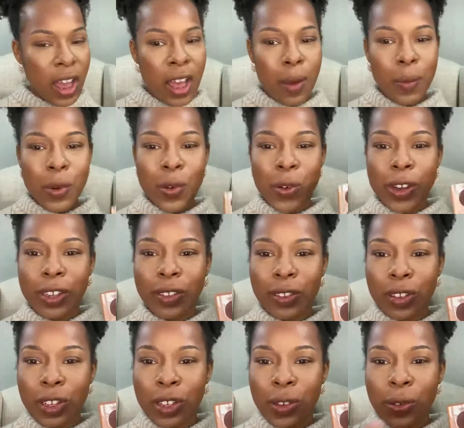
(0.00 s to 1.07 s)
I'm going
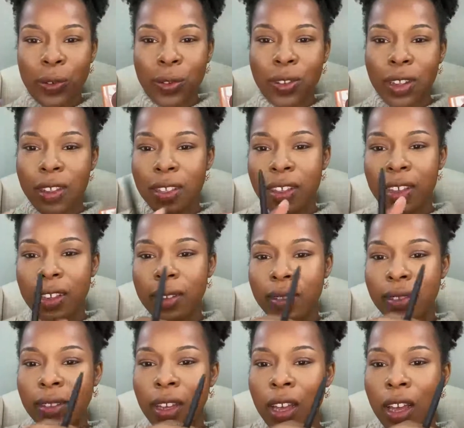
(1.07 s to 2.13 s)
to use
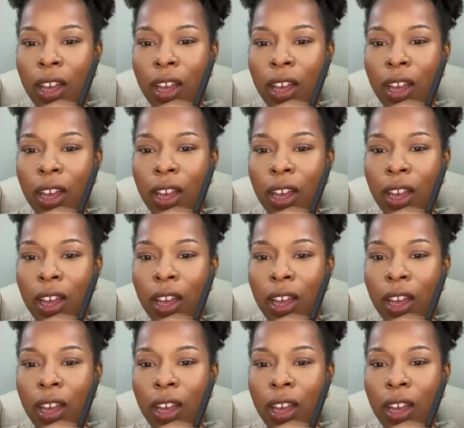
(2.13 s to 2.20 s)
this